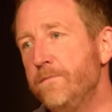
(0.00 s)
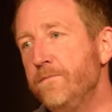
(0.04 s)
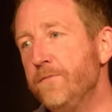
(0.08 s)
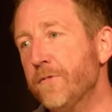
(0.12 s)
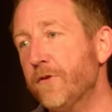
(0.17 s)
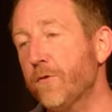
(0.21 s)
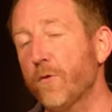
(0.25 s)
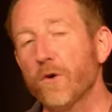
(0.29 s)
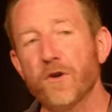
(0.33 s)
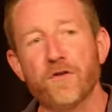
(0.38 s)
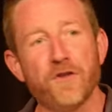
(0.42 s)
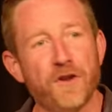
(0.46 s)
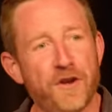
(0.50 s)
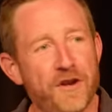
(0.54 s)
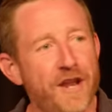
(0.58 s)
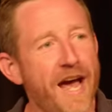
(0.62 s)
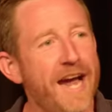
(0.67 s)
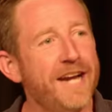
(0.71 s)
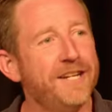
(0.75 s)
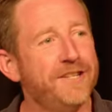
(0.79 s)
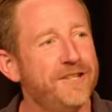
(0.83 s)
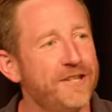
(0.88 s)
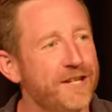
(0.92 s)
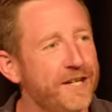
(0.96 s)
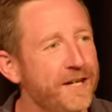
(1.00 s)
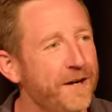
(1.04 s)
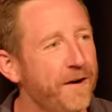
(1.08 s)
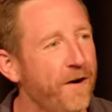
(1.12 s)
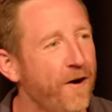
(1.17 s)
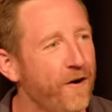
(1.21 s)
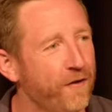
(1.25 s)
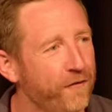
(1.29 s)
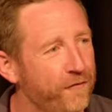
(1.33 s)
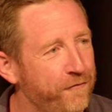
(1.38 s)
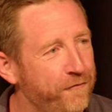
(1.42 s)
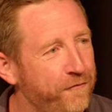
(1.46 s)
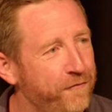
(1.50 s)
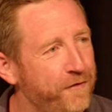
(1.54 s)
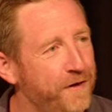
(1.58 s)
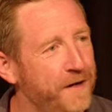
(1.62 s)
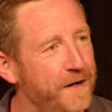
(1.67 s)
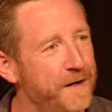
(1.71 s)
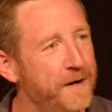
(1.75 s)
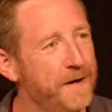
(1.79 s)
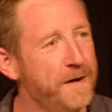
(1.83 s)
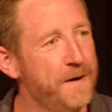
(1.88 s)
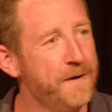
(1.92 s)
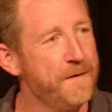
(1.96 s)
So what is the nature of
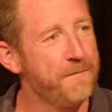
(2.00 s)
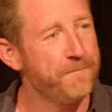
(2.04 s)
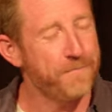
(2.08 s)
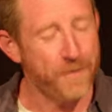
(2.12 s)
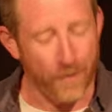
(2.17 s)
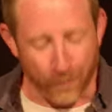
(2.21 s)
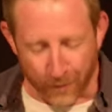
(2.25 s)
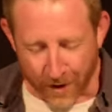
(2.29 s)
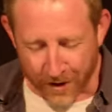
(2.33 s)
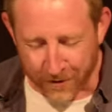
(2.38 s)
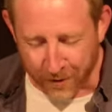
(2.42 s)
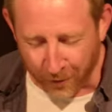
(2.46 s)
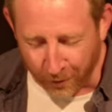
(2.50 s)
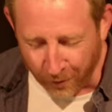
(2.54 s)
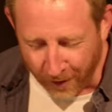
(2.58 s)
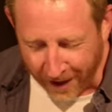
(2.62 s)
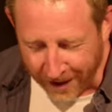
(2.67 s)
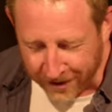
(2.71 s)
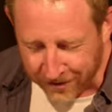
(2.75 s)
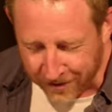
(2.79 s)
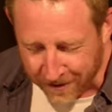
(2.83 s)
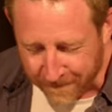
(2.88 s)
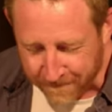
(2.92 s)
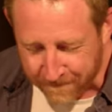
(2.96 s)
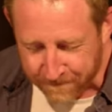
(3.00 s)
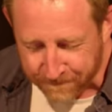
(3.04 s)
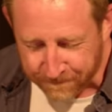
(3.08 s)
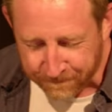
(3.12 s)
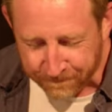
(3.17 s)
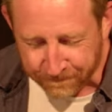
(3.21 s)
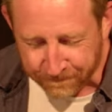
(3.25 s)
the resurrection?